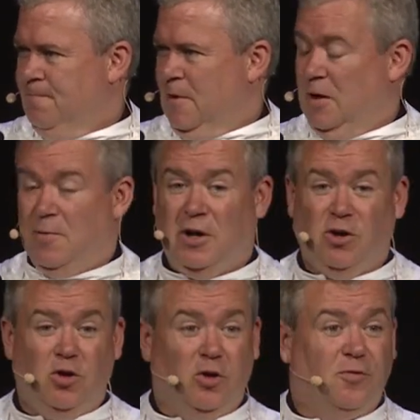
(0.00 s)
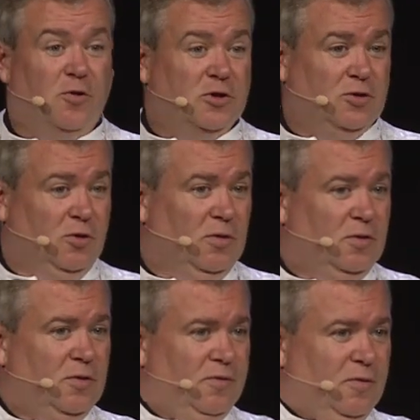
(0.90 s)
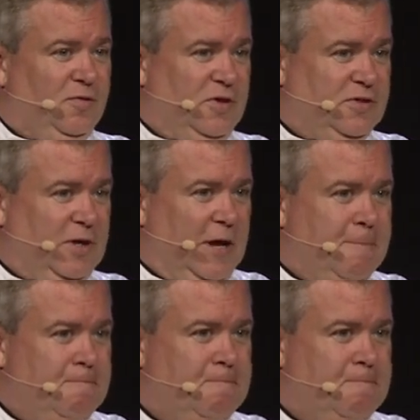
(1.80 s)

And he made it a universal feast day.